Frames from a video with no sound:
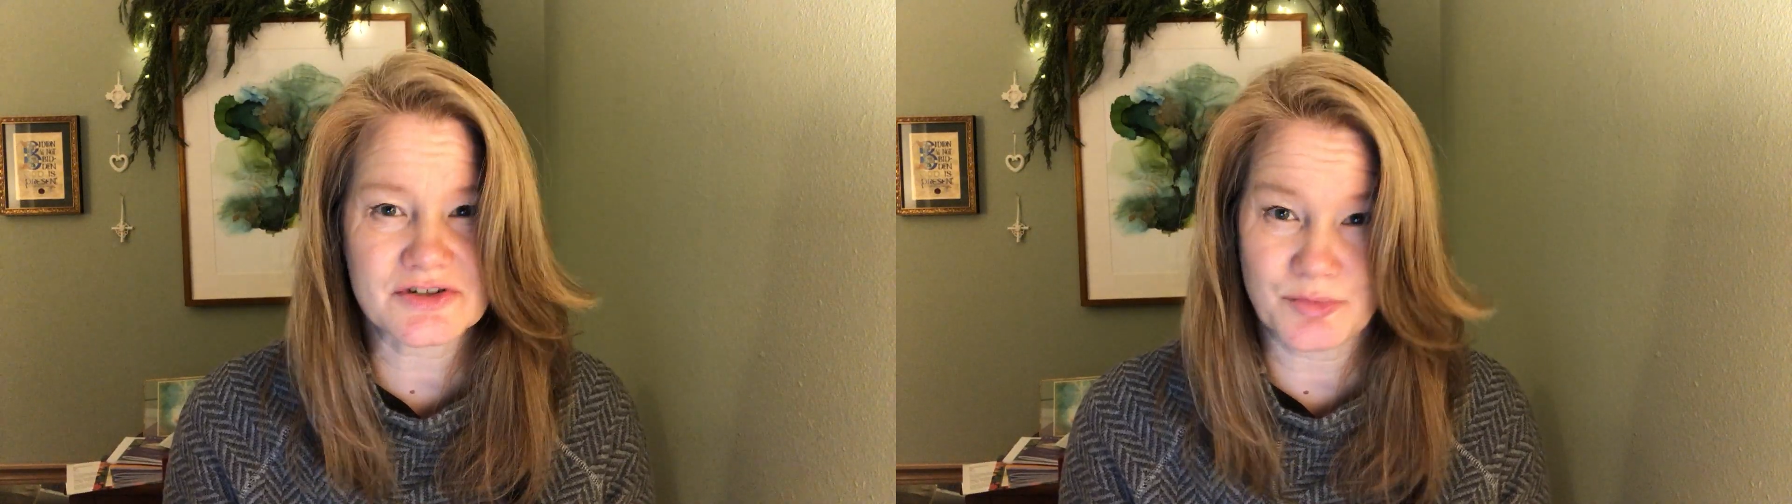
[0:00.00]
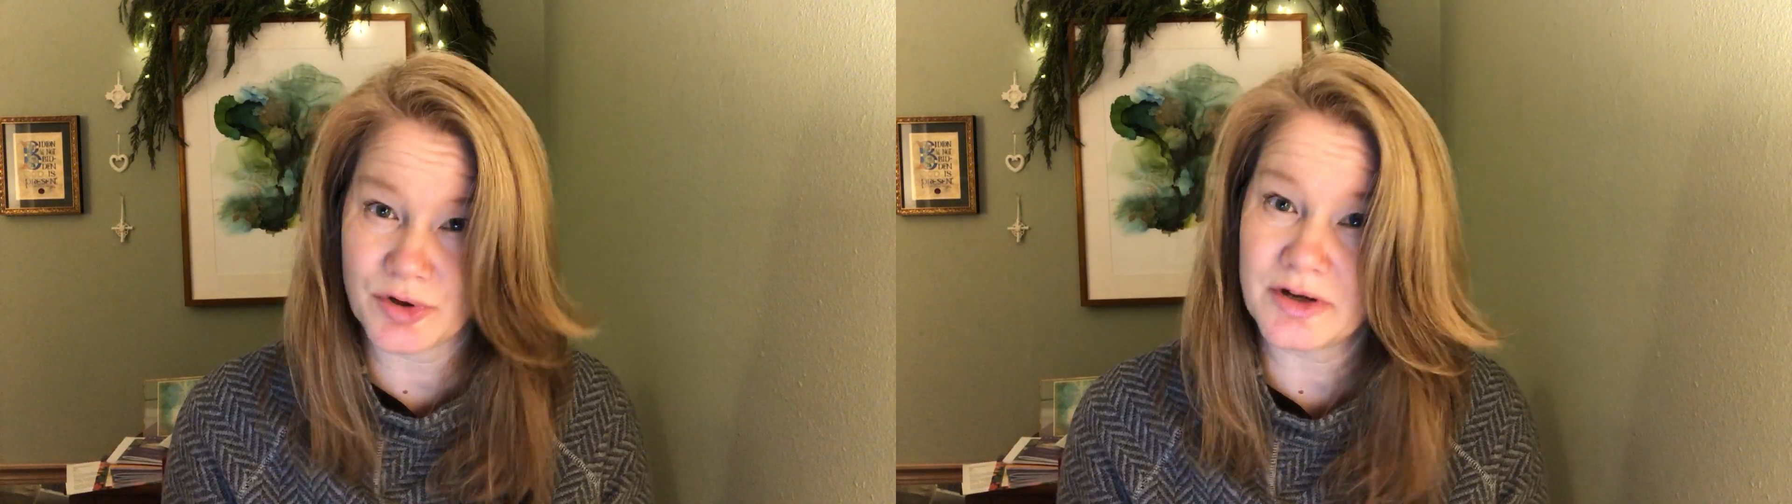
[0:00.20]

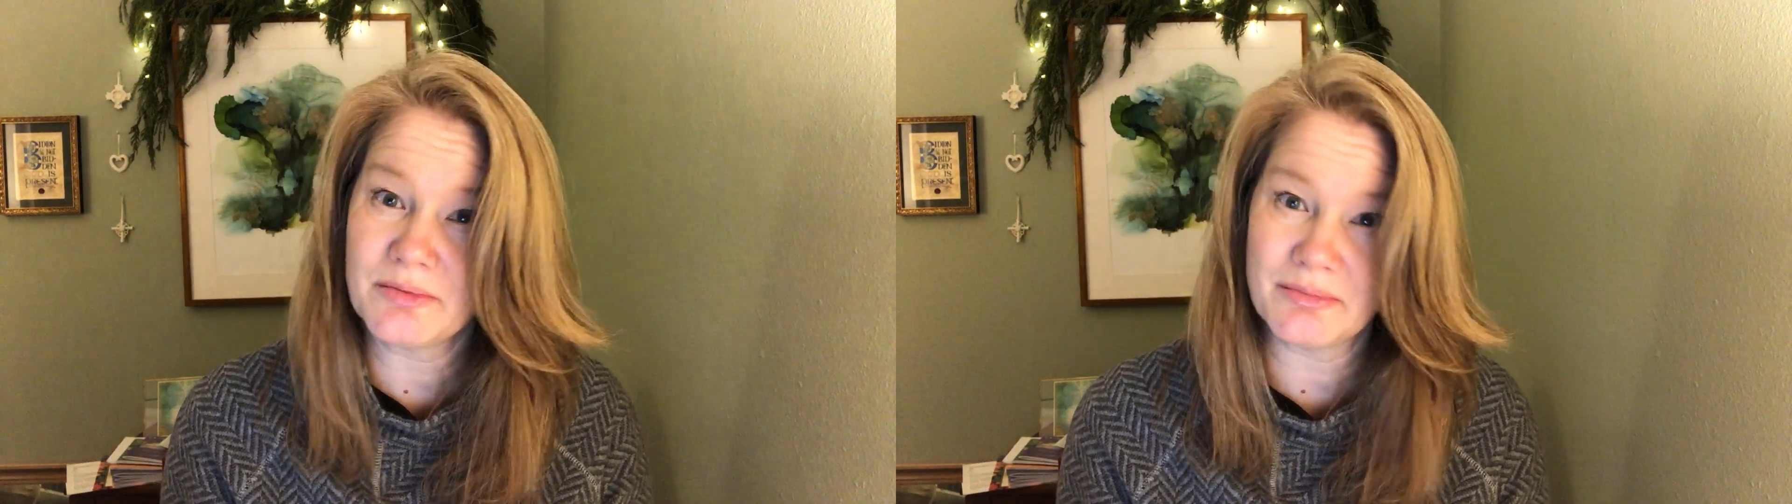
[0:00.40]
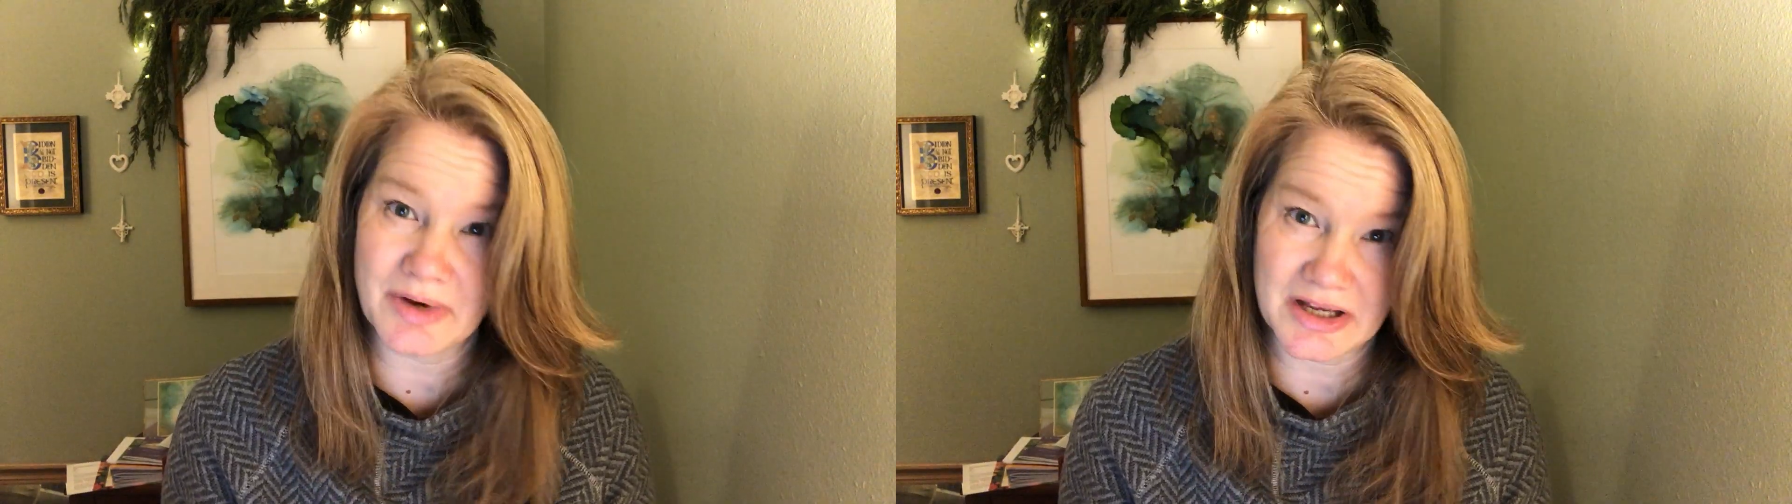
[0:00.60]
to put
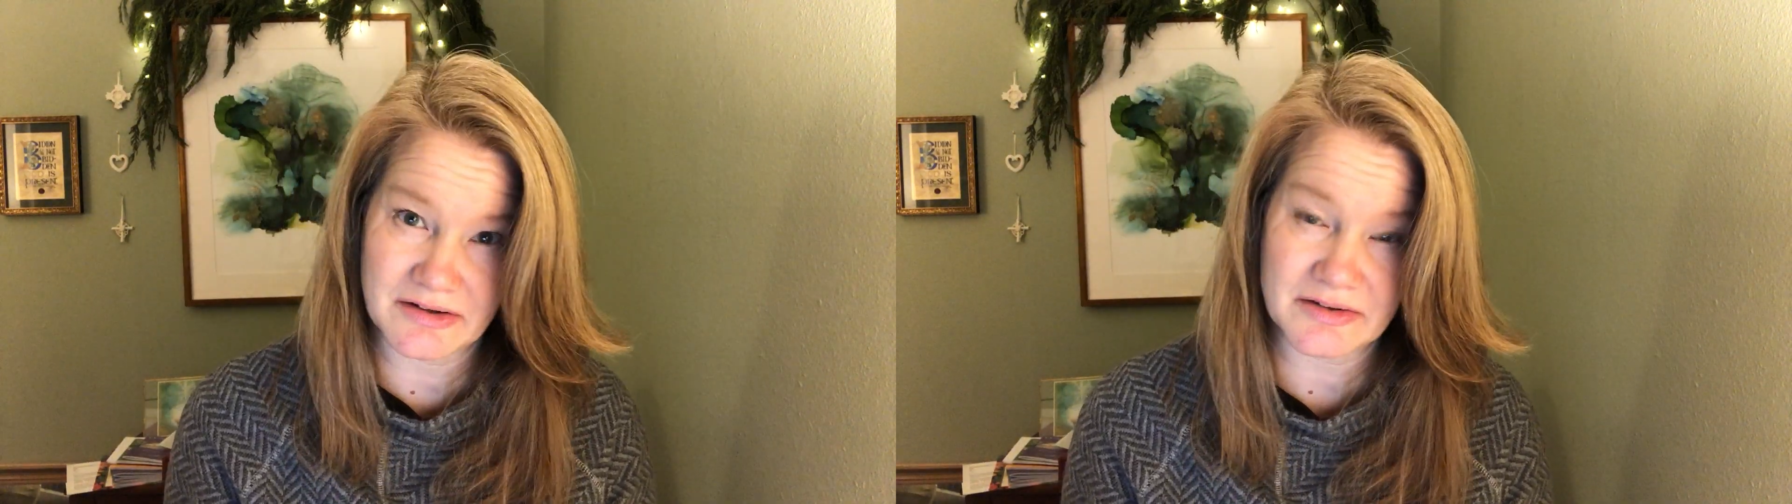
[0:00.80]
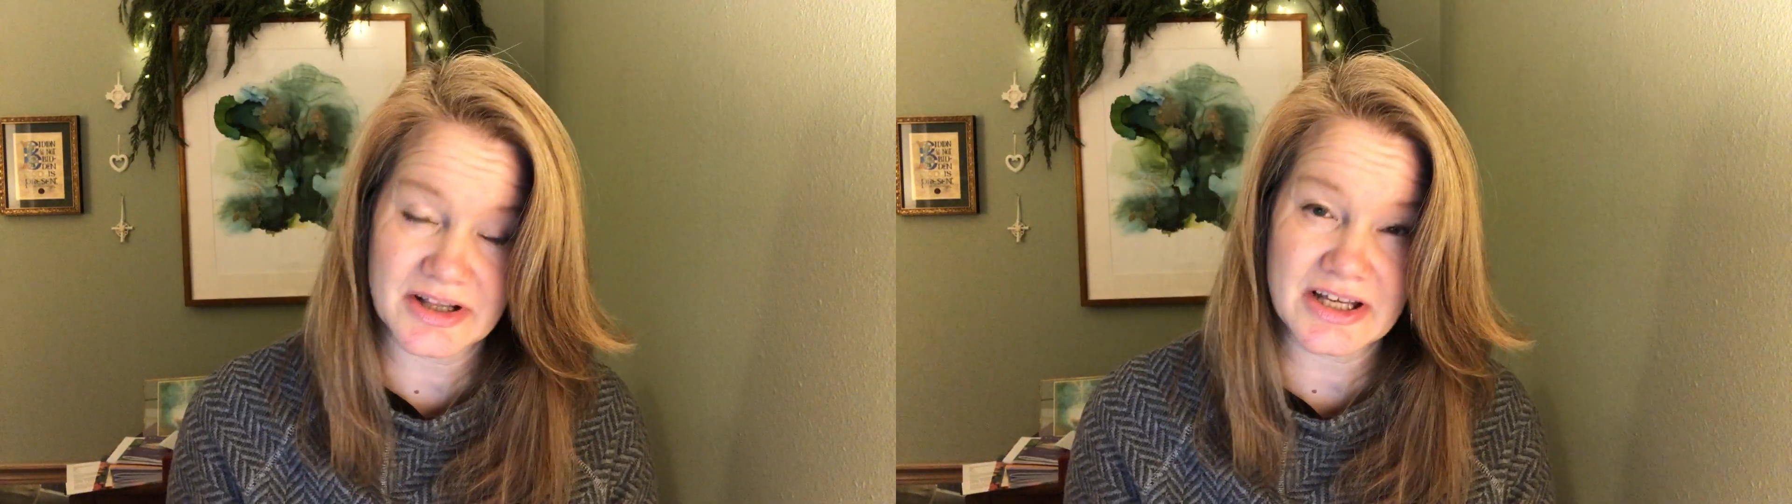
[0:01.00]
it
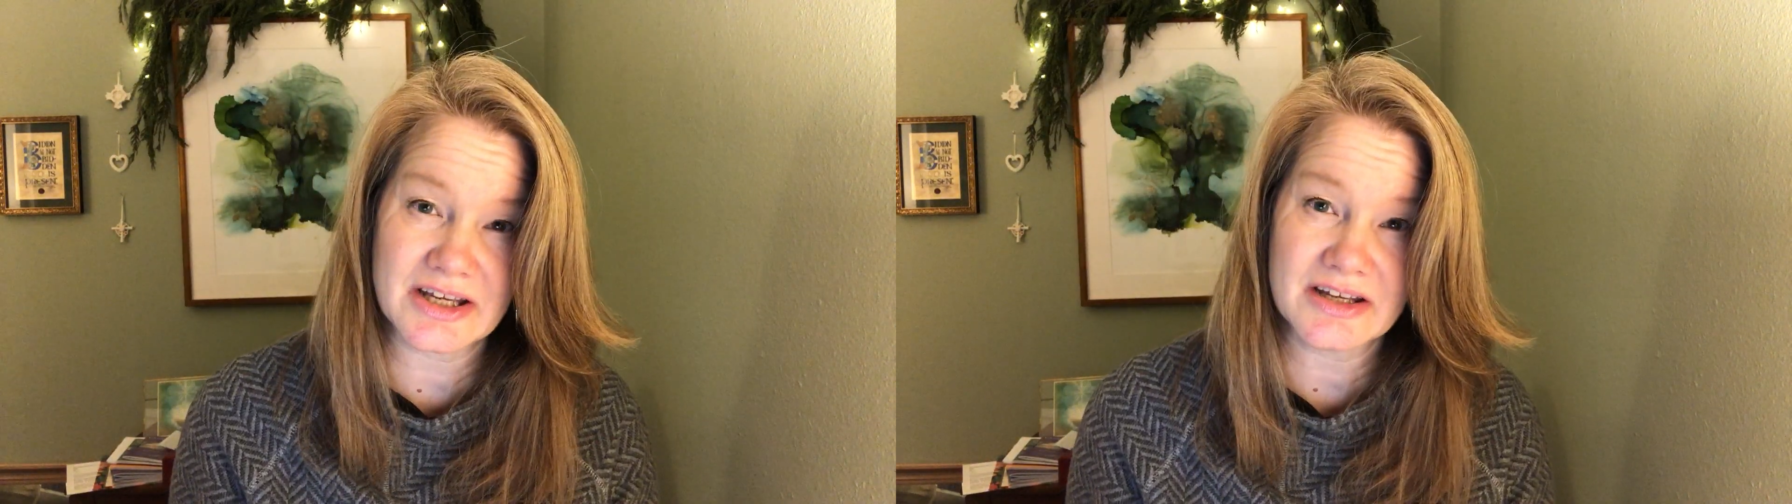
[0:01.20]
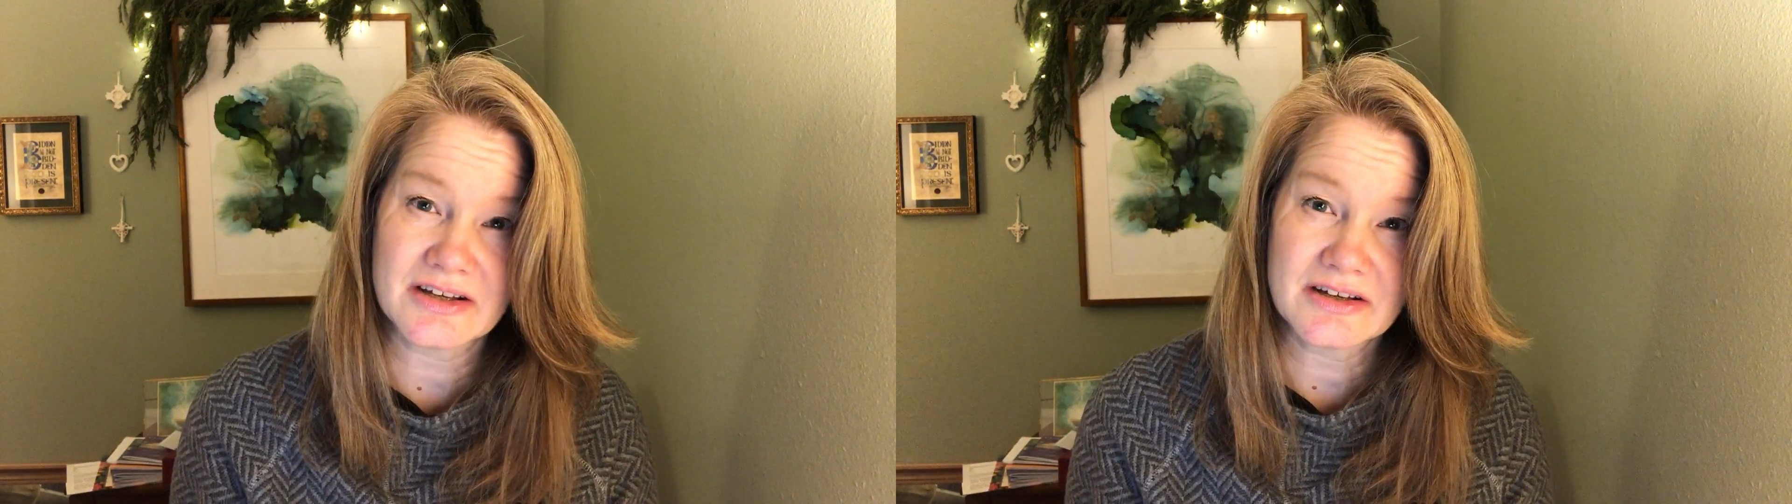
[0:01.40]
mildly,